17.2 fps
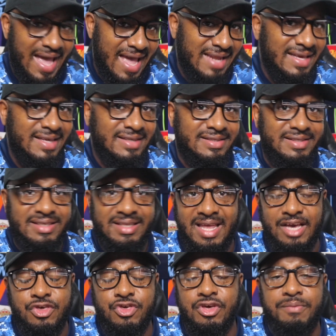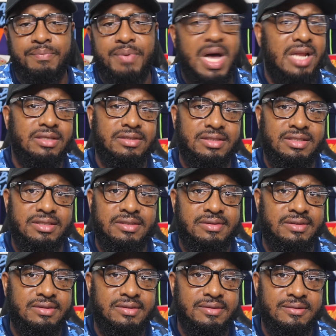and his selection
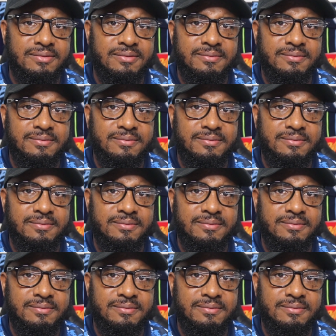policies.